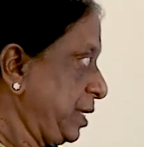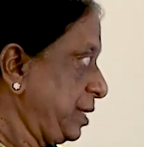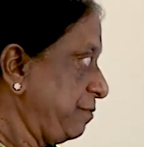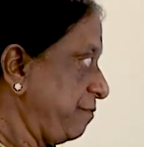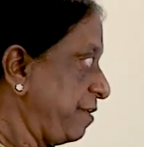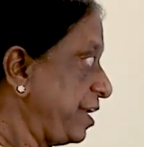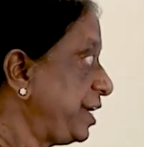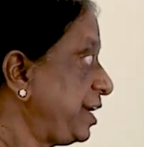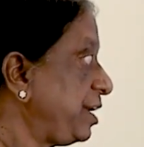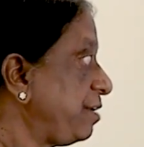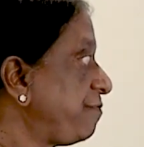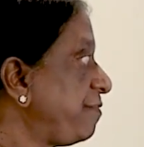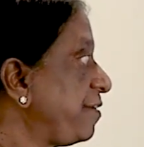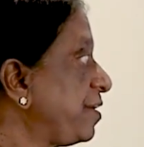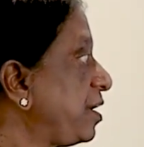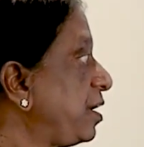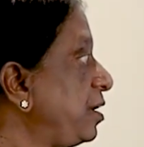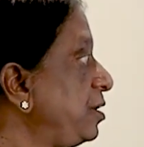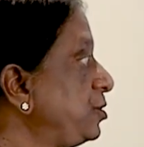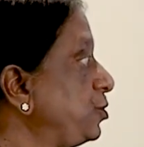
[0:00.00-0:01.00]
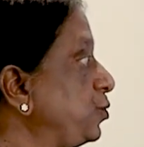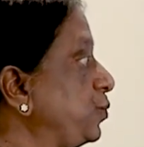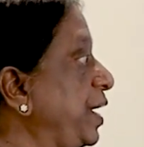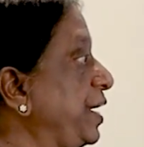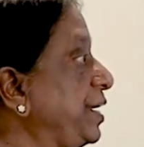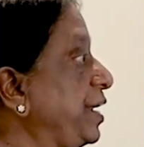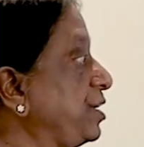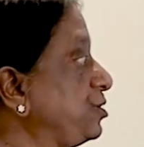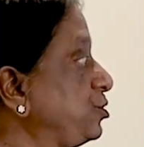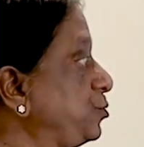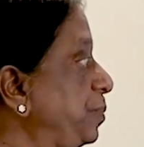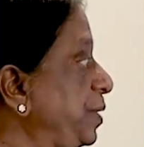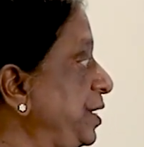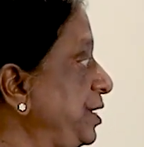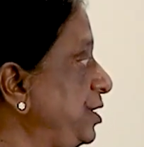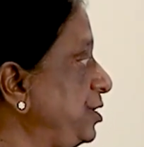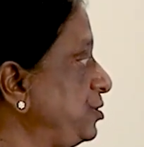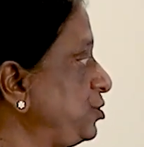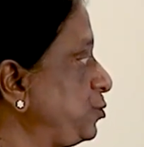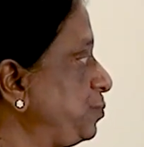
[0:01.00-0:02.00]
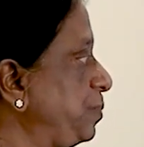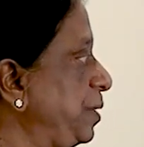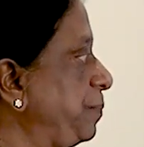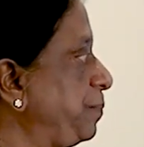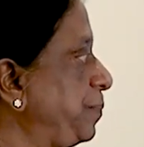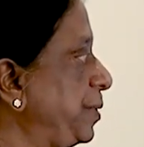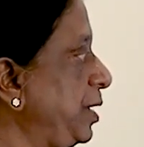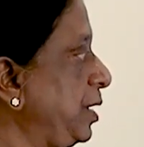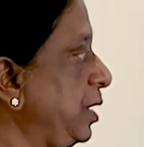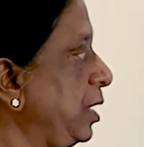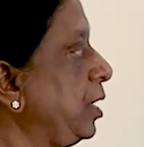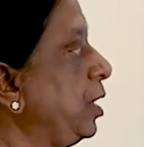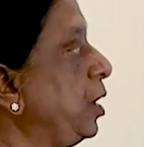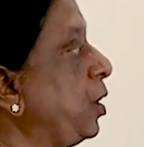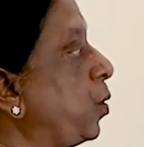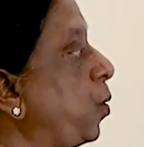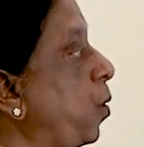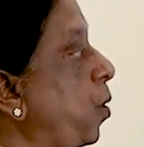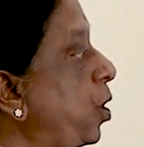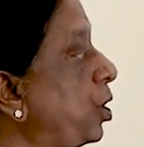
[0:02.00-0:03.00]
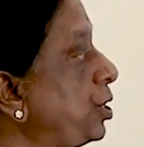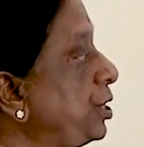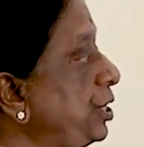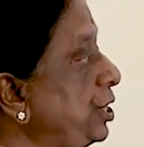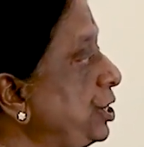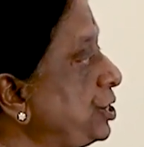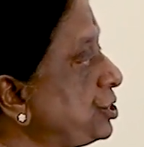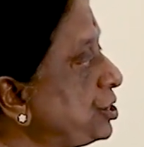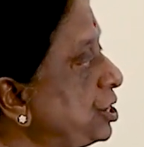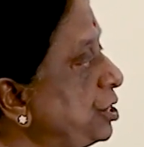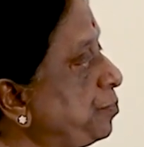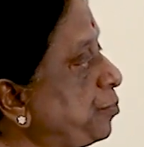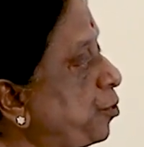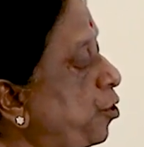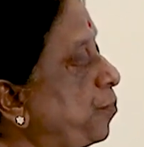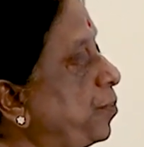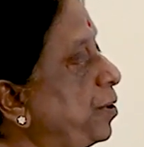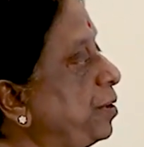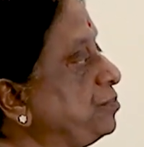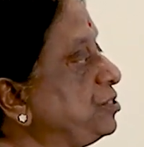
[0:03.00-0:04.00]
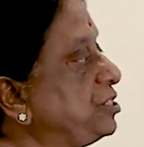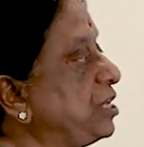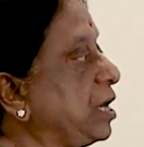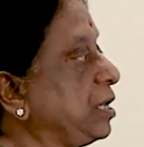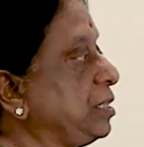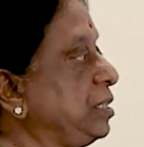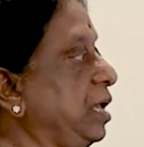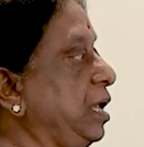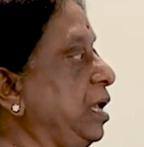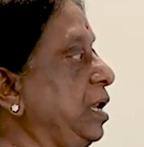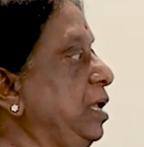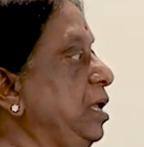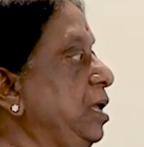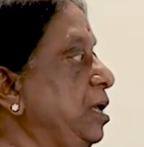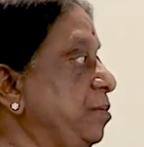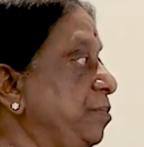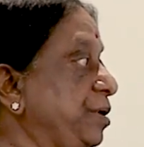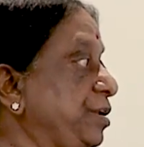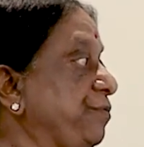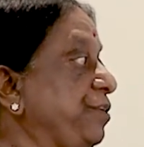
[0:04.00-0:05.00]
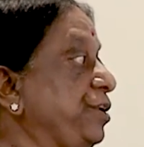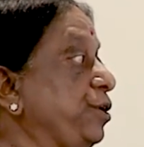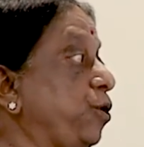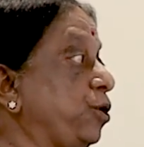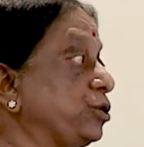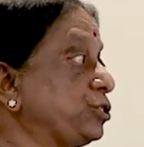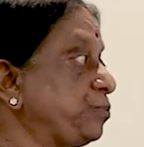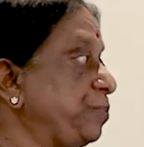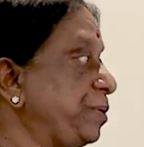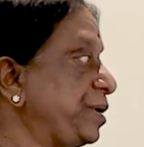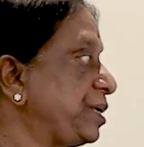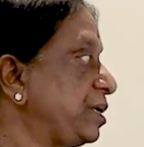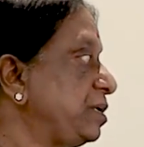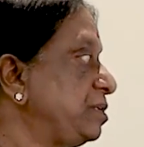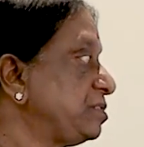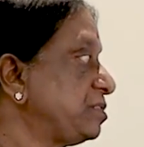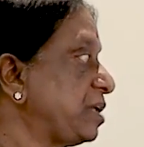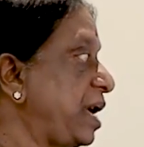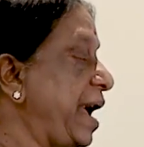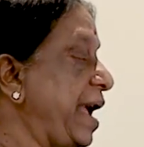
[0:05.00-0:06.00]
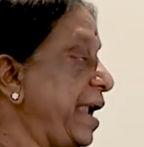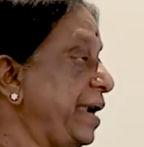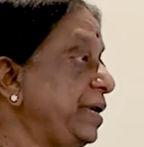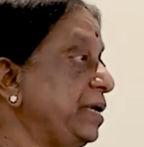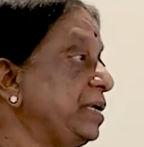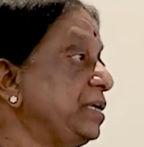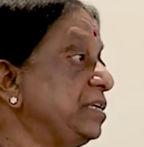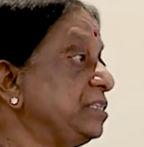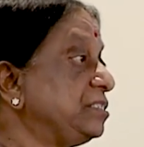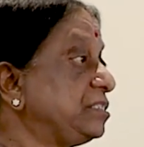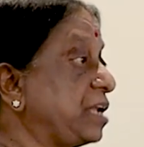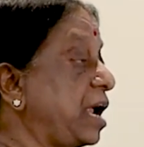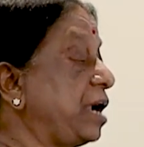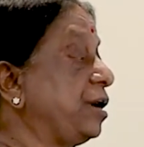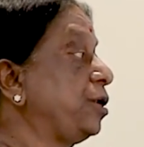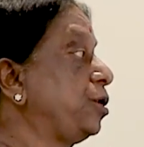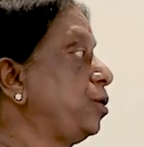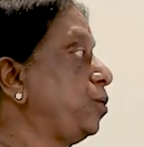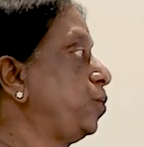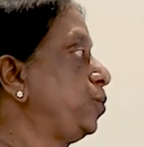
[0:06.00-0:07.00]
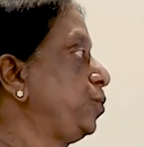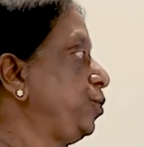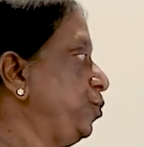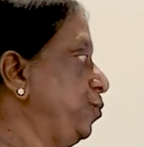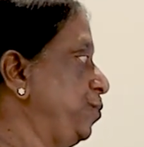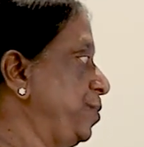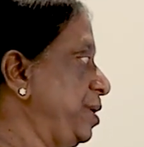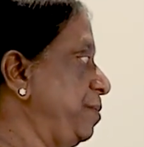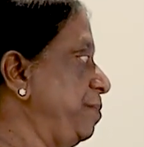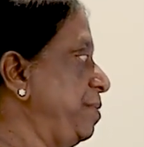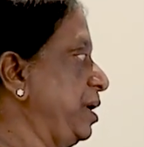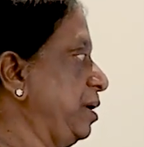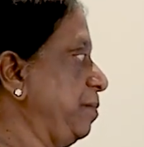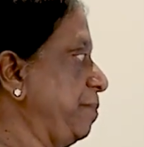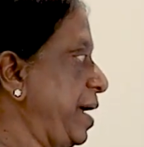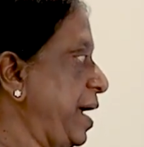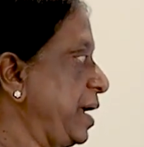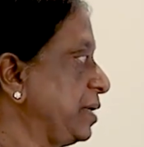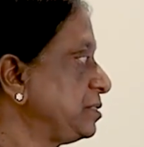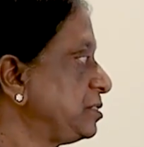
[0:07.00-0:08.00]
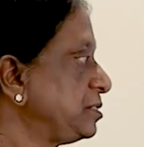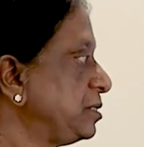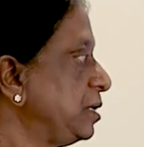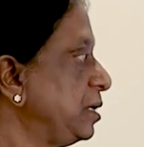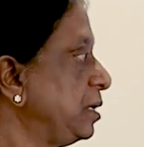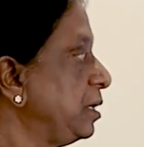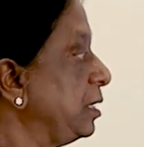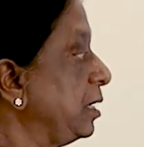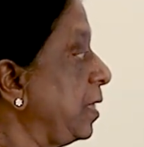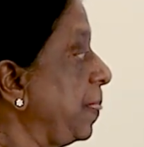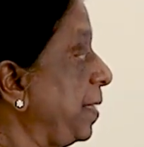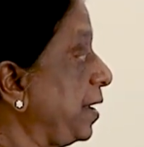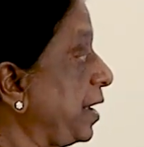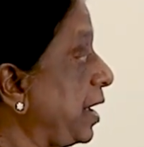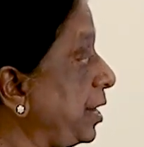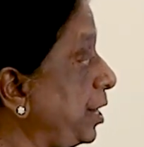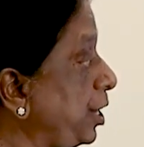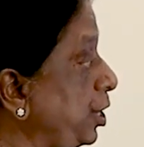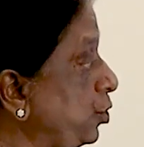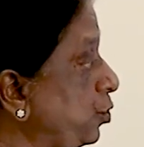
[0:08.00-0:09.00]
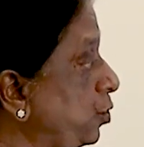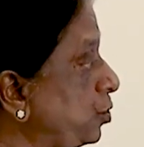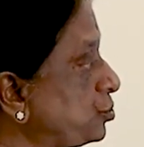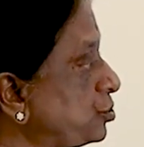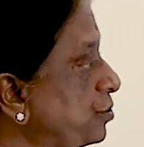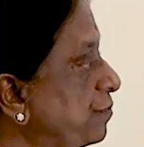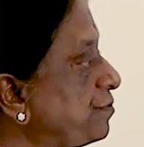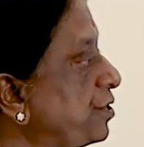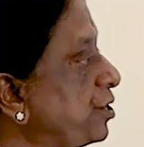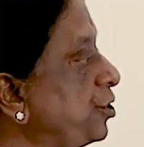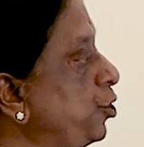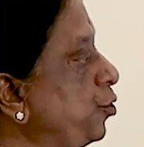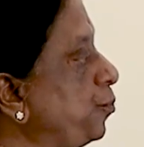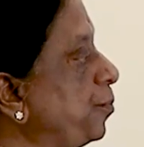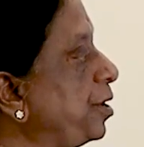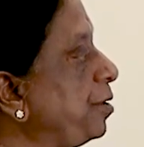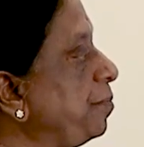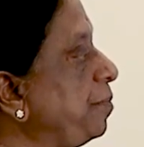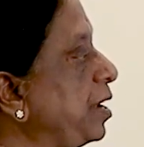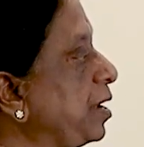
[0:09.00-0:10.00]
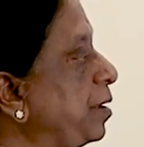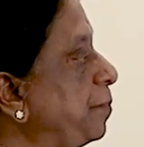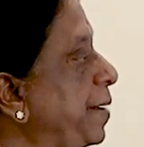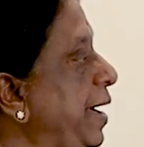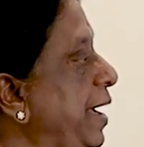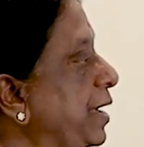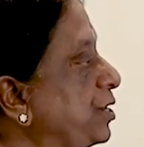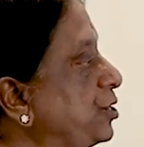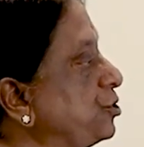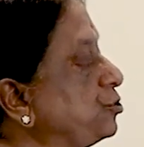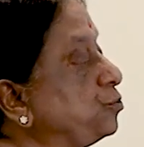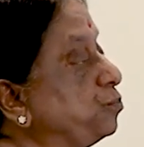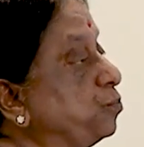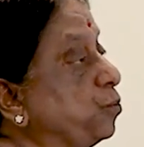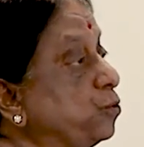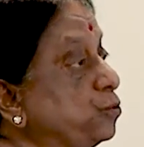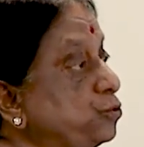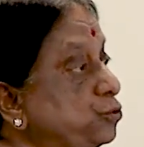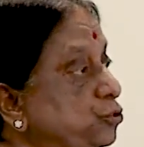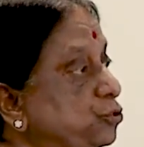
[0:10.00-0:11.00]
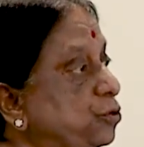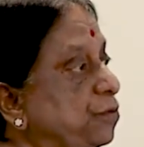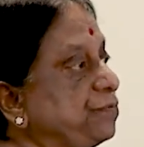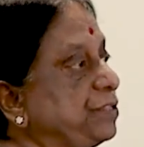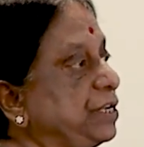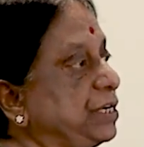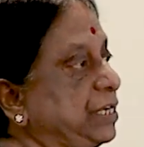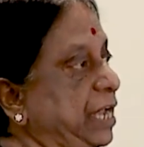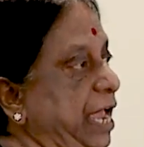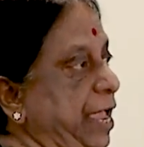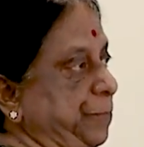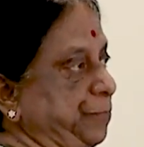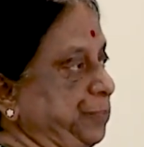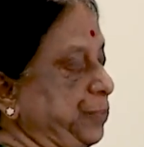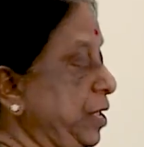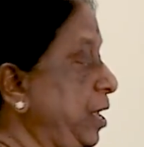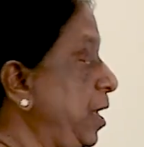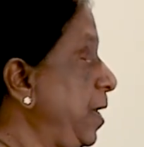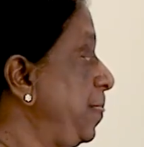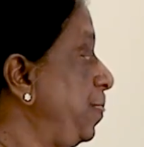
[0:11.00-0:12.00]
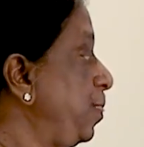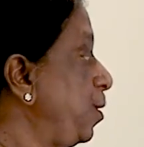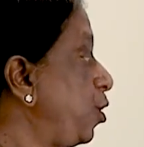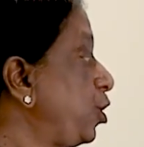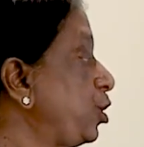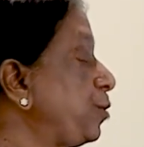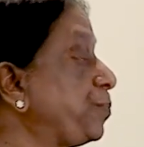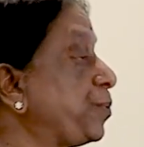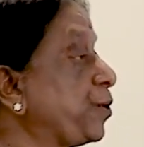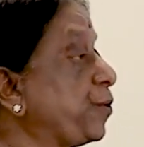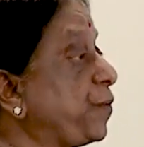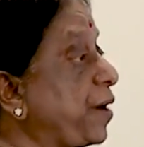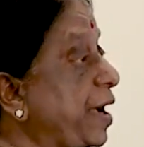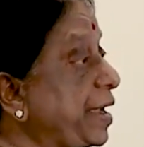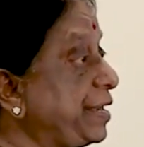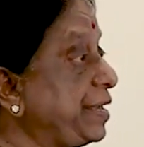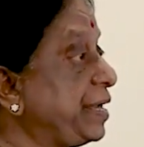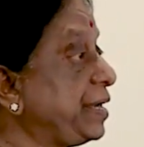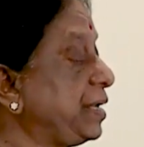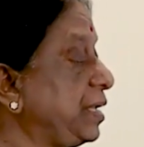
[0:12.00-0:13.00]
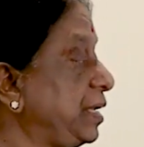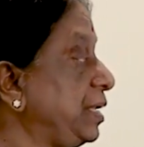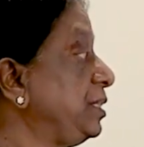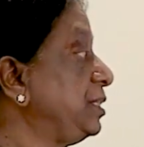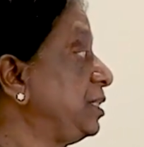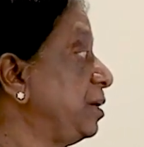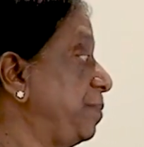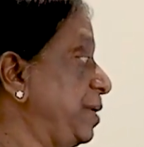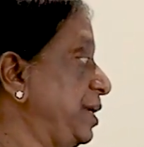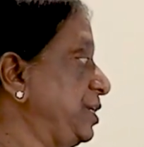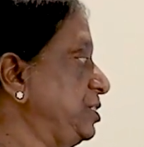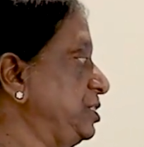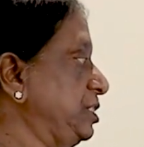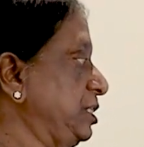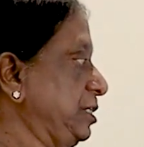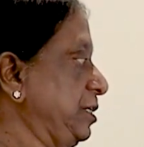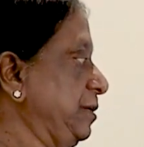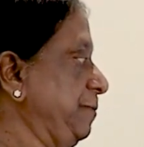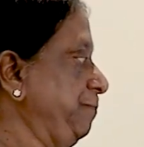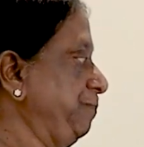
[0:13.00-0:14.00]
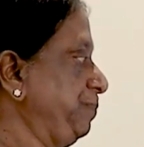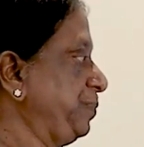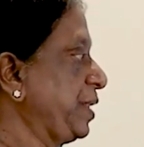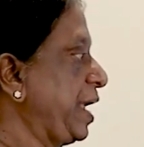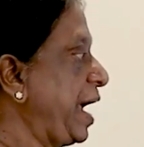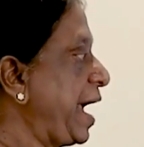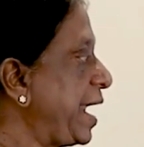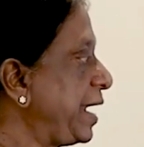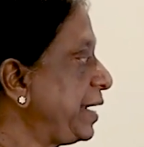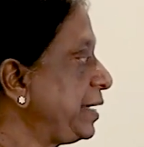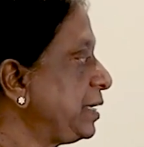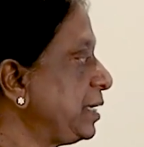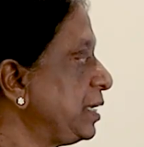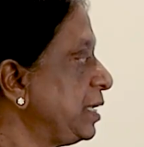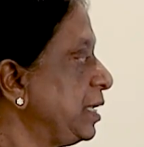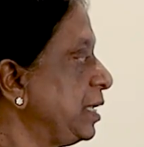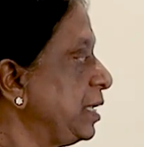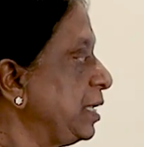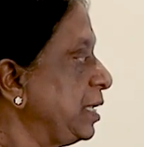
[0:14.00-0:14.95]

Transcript: Very difficult to get experienced people. Coordination problems are there between hospitals and standalone human milk banks. The running cost of the human milk bank is most of the time not provided in the budget, and